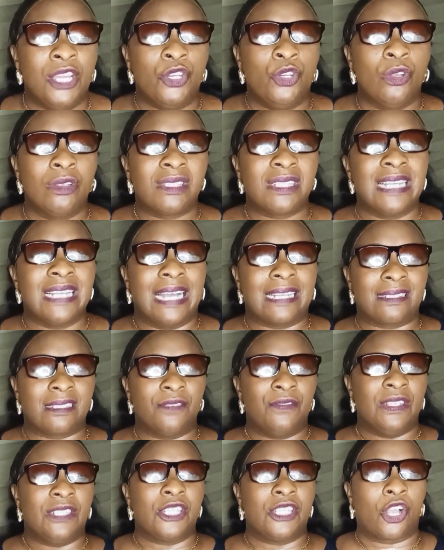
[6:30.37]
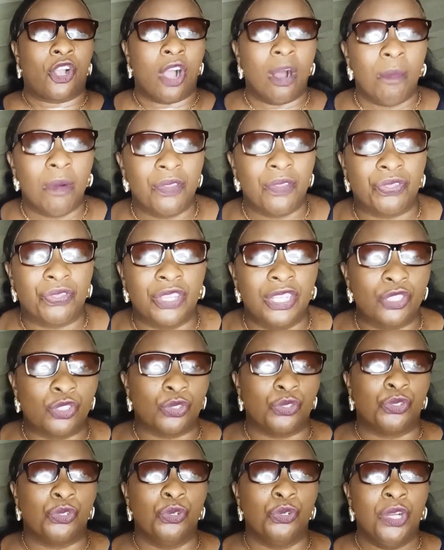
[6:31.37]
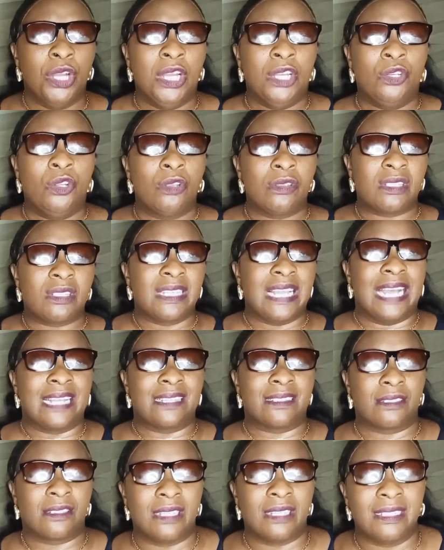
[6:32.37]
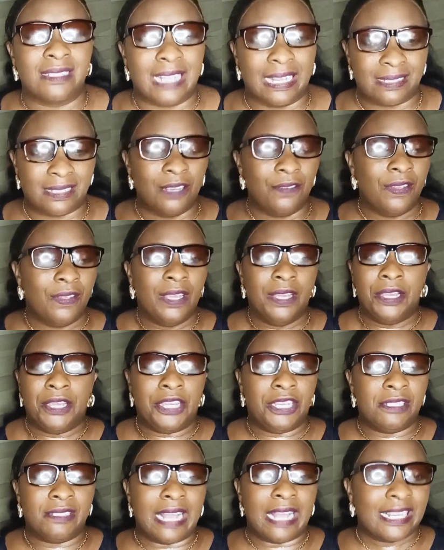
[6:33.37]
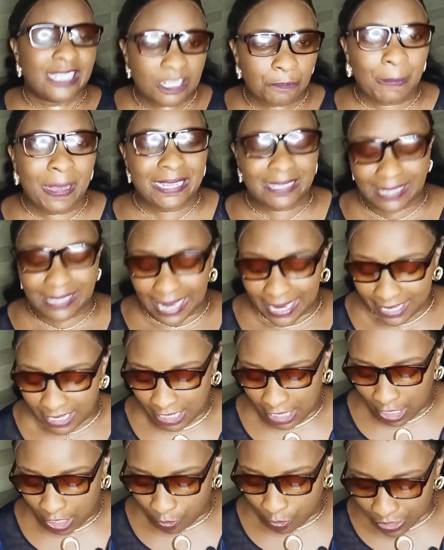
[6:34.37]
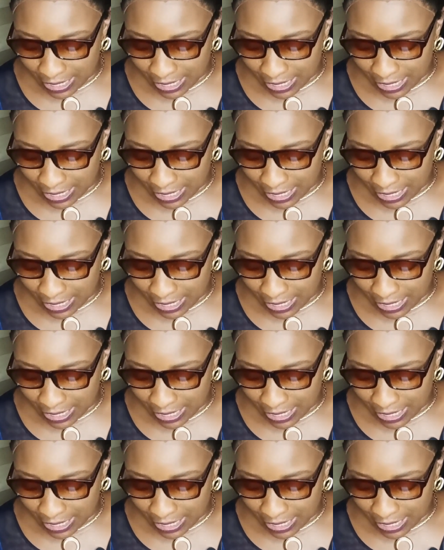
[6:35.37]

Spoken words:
Don't see it as if it's a common thing to do. Don't see it as if it's expected.